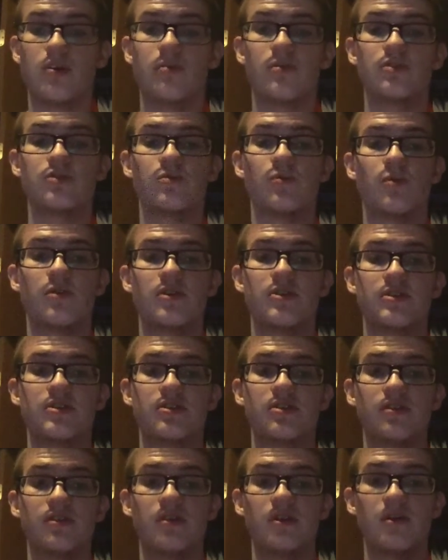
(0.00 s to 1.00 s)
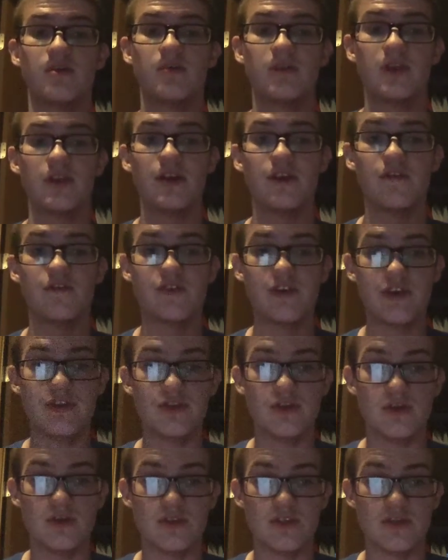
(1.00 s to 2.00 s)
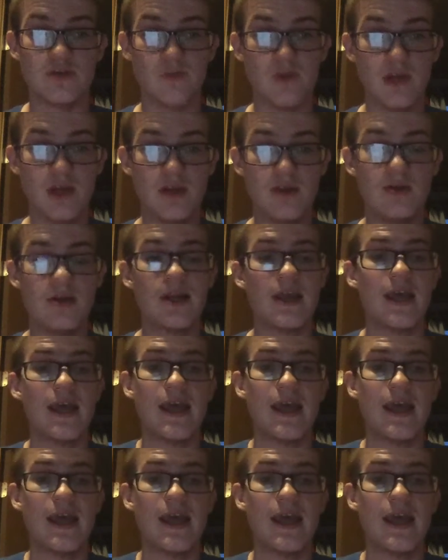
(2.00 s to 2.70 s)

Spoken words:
which awards the player free throws as well,